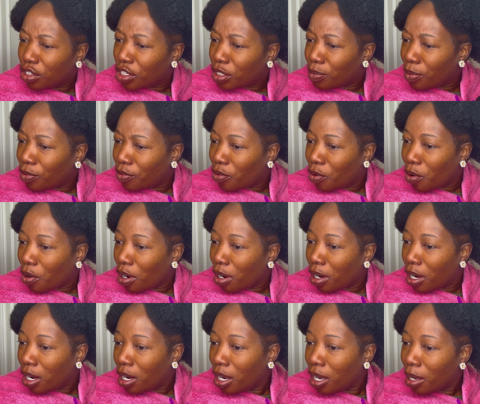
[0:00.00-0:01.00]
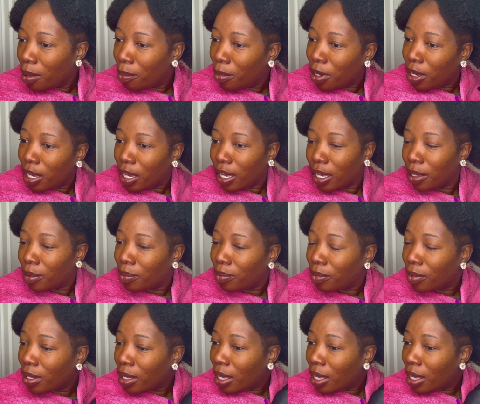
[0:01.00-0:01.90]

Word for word: this before, but